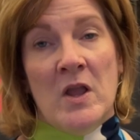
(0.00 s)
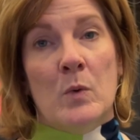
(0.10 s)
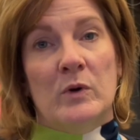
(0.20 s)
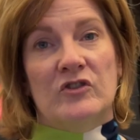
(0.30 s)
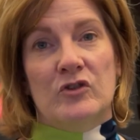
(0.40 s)

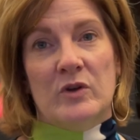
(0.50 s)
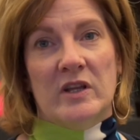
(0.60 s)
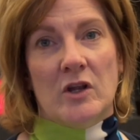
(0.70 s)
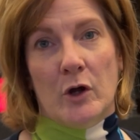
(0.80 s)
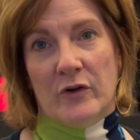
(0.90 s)
which you
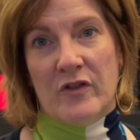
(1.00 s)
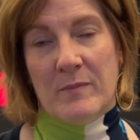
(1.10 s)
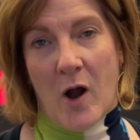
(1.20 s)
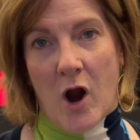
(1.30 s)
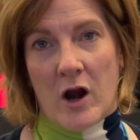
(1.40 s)
can go to the
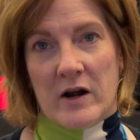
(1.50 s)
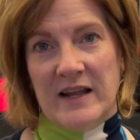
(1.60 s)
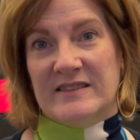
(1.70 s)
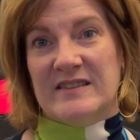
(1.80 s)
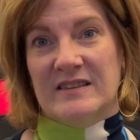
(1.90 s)
bar
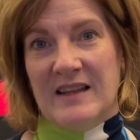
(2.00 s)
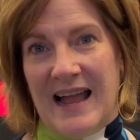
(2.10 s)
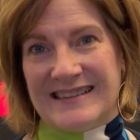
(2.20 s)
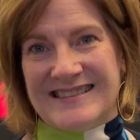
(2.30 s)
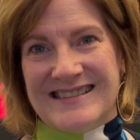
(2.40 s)
and
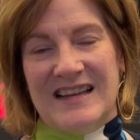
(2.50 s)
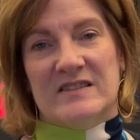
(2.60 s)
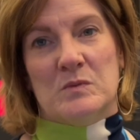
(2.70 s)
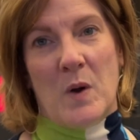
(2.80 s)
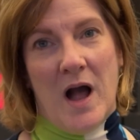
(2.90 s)
select
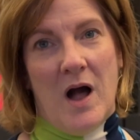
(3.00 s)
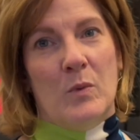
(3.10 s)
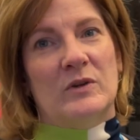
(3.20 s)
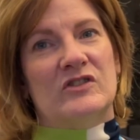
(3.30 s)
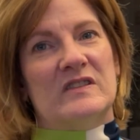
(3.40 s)
as well,
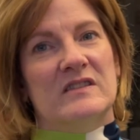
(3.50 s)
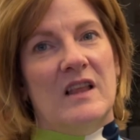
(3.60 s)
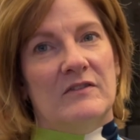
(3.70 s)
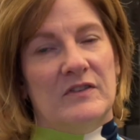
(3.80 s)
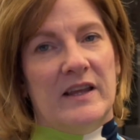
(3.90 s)
which is
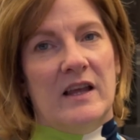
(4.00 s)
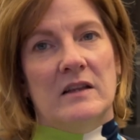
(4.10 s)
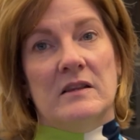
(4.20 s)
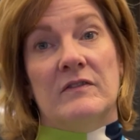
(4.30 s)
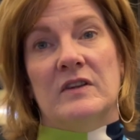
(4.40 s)
lovely, a
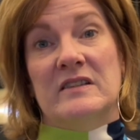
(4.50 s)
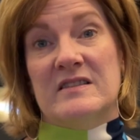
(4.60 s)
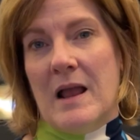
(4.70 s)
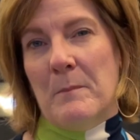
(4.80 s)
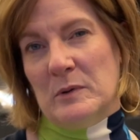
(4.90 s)
lovely
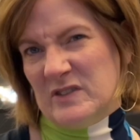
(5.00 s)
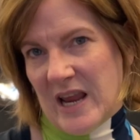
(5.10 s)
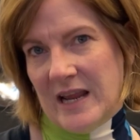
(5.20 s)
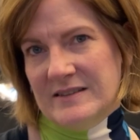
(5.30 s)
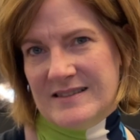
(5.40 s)
sample
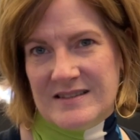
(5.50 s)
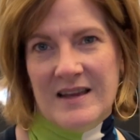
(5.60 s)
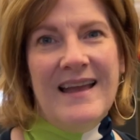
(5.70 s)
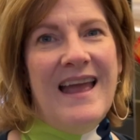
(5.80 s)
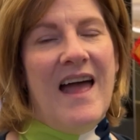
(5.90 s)
taste.
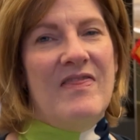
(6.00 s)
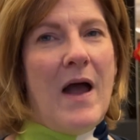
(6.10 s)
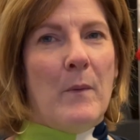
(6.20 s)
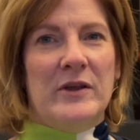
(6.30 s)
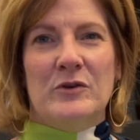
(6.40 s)
And
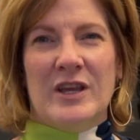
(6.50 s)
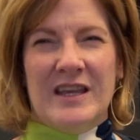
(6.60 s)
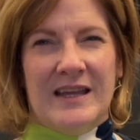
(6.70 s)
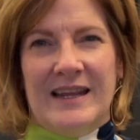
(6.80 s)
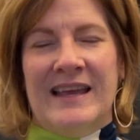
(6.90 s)
that way you can
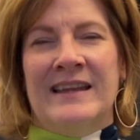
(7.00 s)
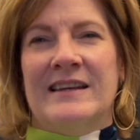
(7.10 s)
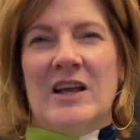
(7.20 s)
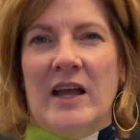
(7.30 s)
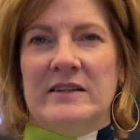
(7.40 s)
get in
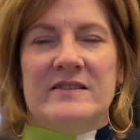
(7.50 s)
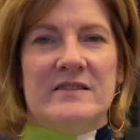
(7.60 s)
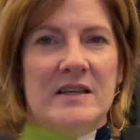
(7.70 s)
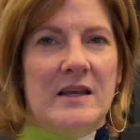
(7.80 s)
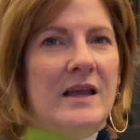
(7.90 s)
and kind of
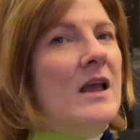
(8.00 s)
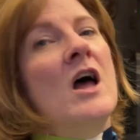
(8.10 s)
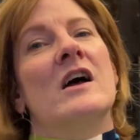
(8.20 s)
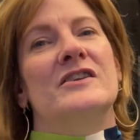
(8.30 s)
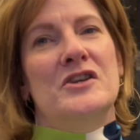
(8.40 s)
see,
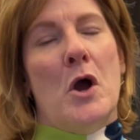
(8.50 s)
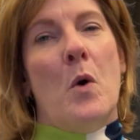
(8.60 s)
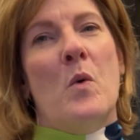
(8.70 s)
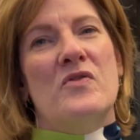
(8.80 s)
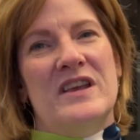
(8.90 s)
you
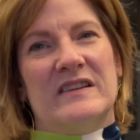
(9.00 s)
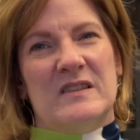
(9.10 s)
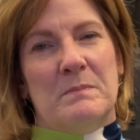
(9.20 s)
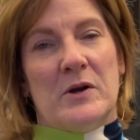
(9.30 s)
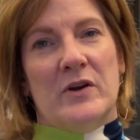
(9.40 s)
know, the
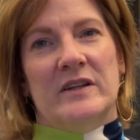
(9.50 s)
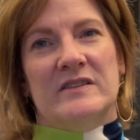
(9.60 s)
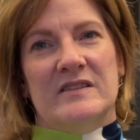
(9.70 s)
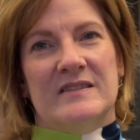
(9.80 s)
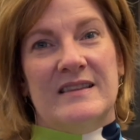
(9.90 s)

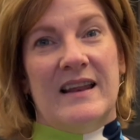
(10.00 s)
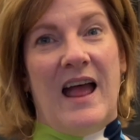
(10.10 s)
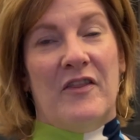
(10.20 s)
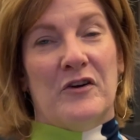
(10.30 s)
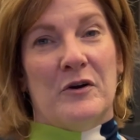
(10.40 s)
experiences that
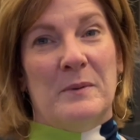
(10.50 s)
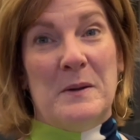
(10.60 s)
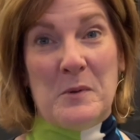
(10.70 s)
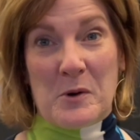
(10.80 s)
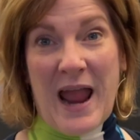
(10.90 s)
other
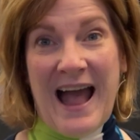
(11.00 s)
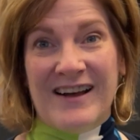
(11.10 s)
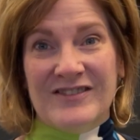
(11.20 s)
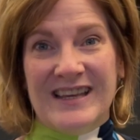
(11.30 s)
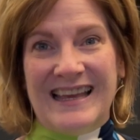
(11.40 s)
people are
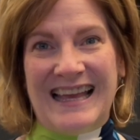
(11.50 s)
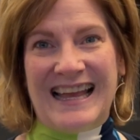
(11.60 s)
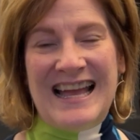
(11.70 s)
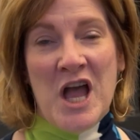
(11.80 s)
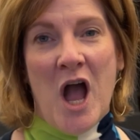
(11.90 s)

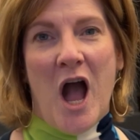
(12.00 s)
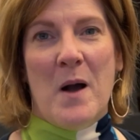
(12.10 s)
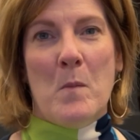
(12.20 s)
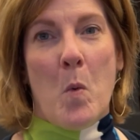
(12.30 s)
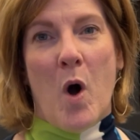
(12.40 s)
having
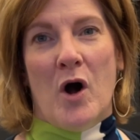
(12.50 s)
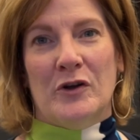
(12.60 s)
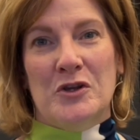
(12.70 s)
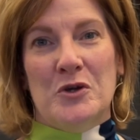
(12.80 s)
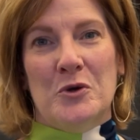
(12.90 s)

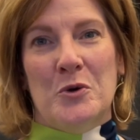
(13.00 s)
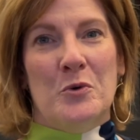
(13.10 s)
while you